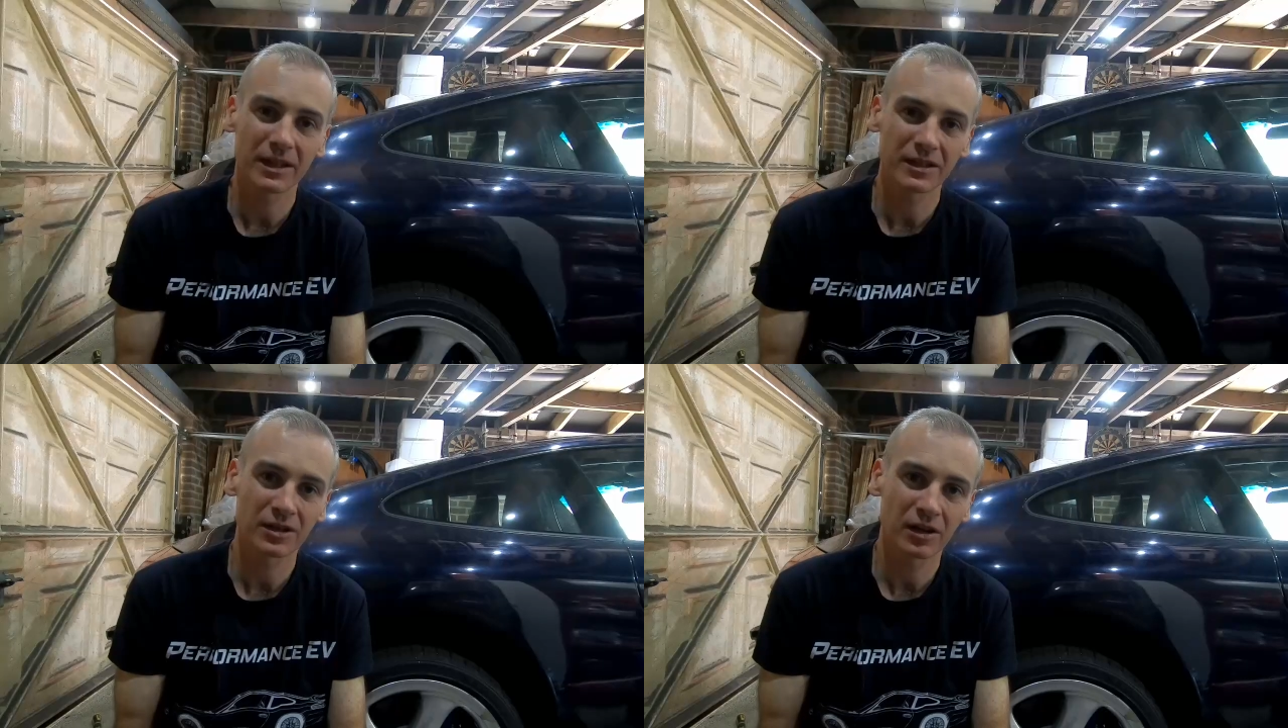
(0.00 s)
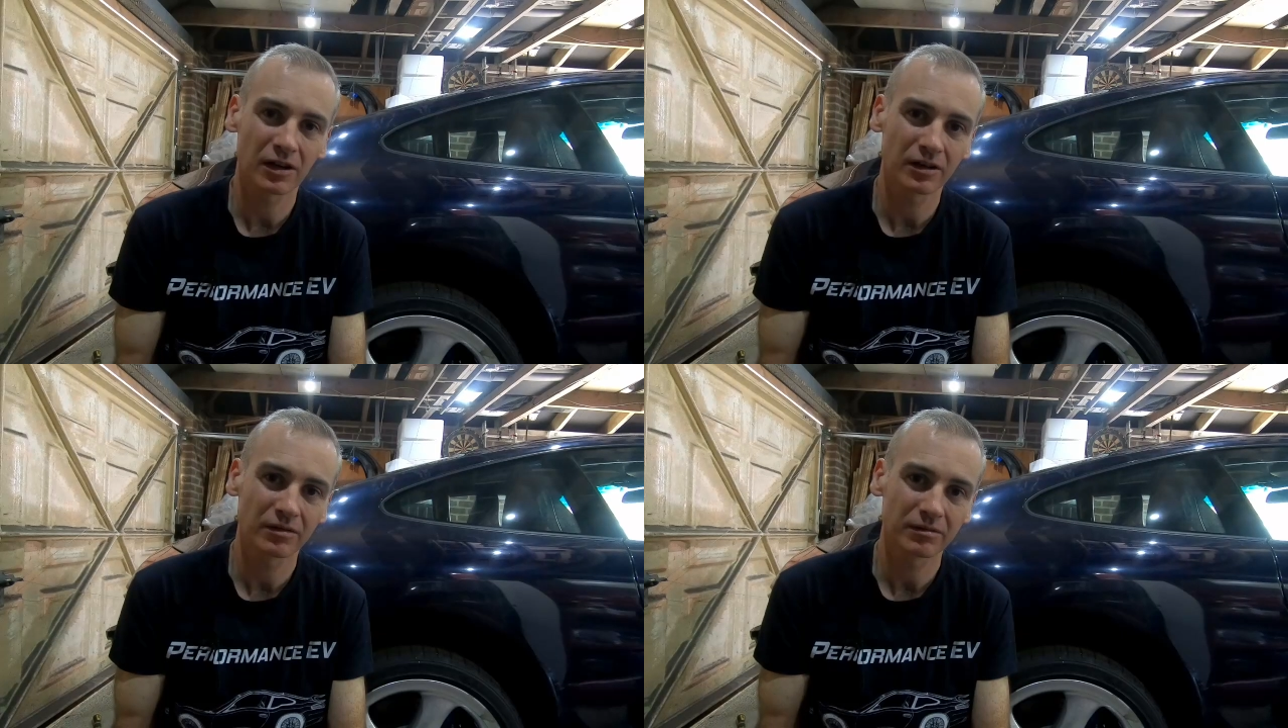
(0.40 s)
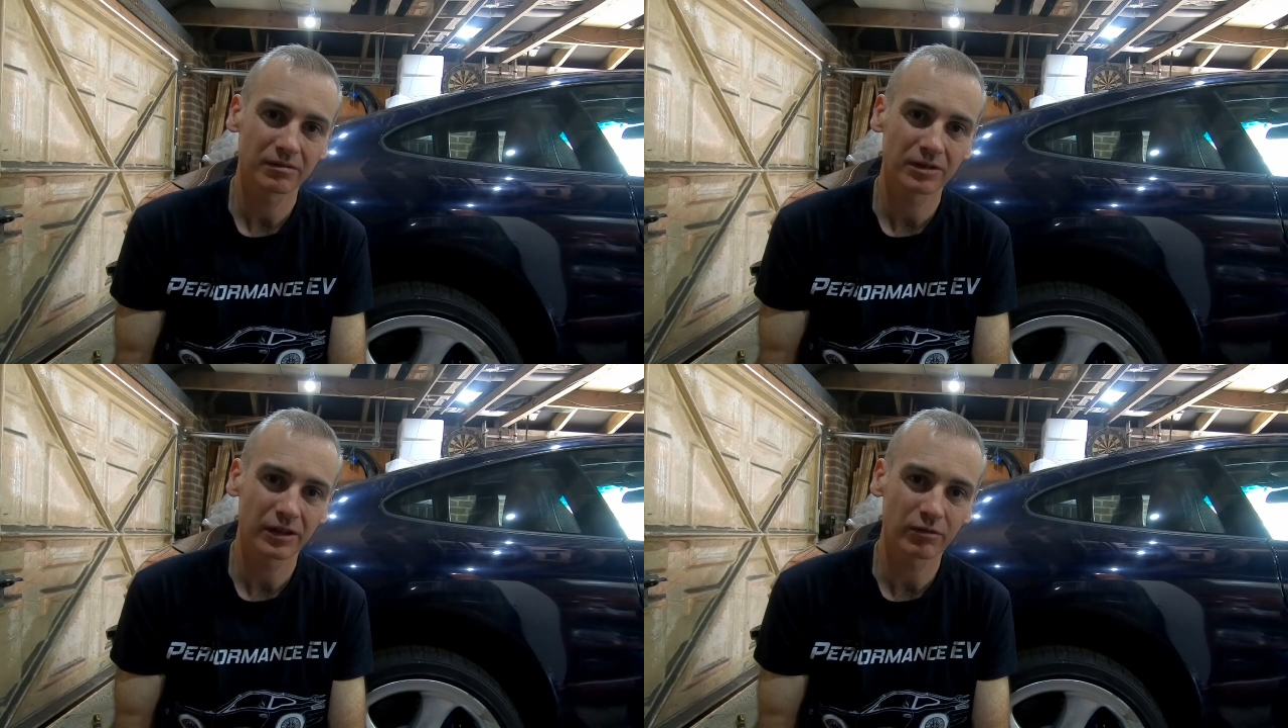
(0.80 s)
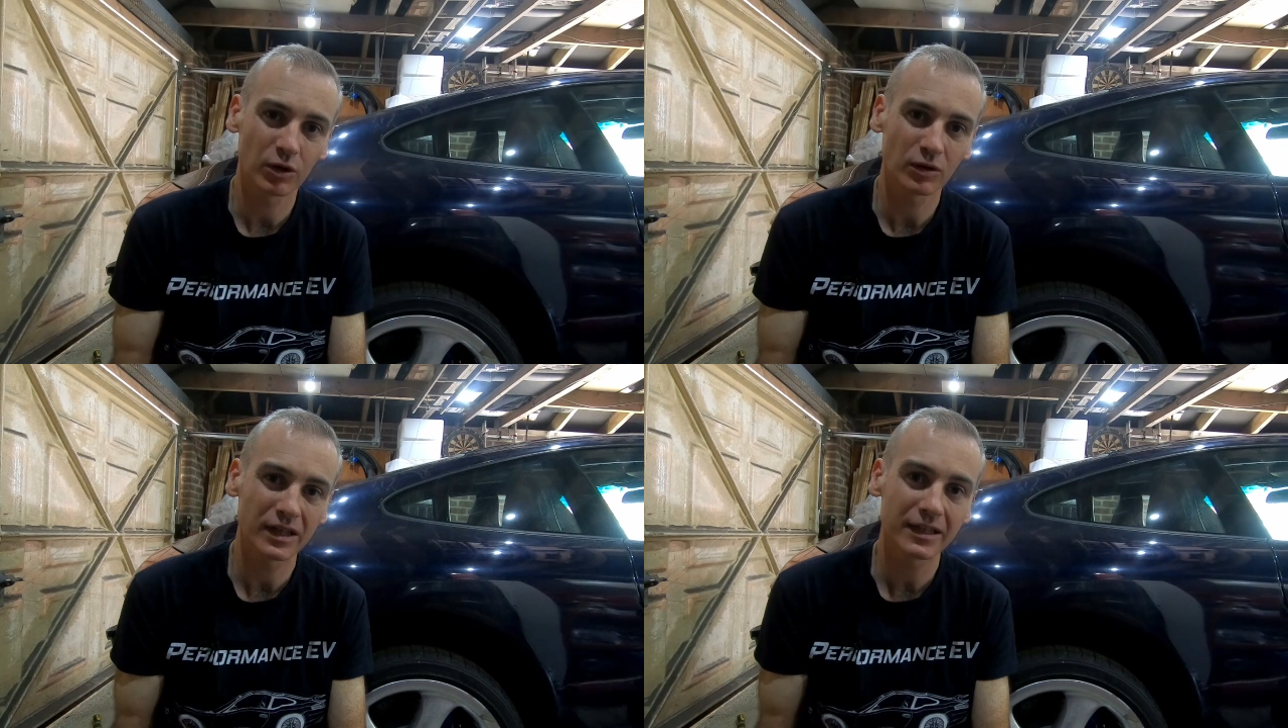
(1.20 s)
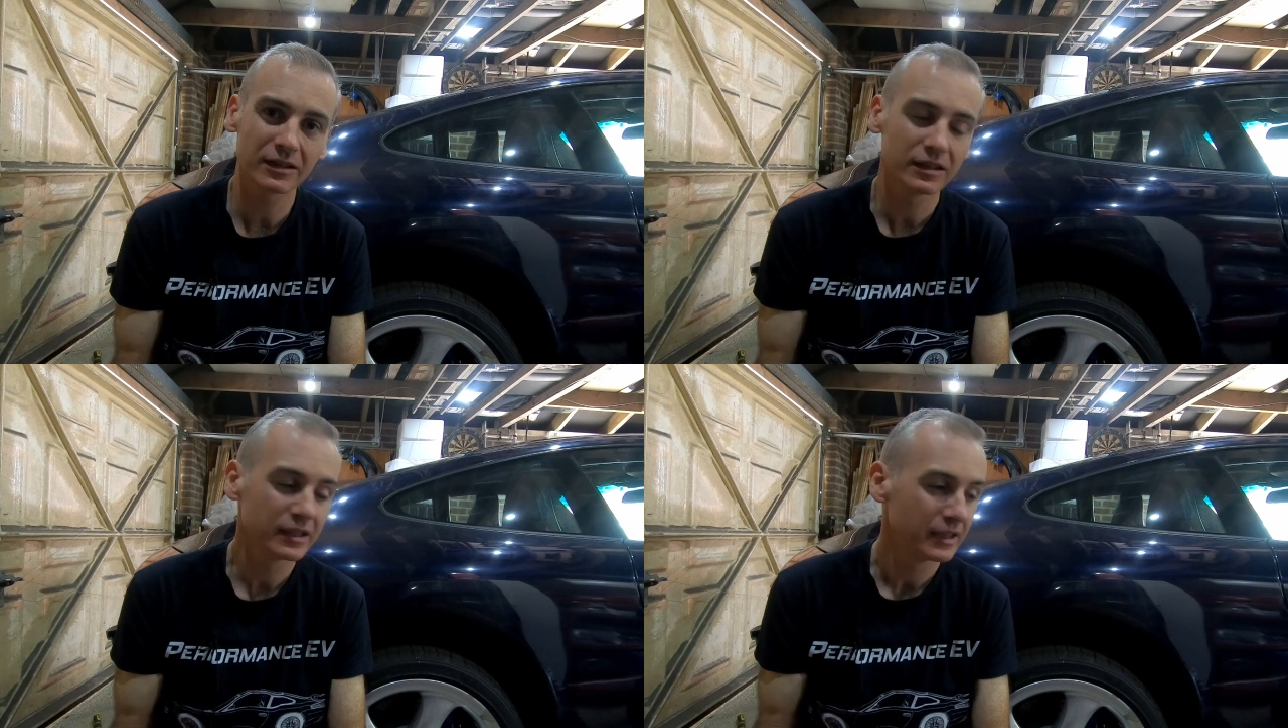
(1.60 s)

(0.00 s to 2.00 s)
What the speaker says: this car kind of road legal,